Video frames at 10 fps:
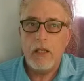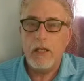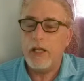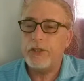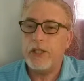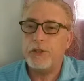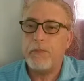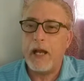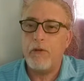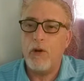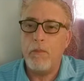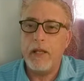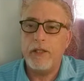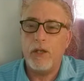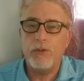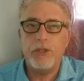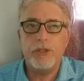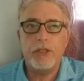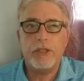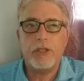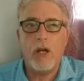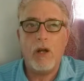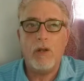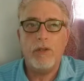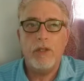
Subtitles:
No, it's not spiromentosis. It's called.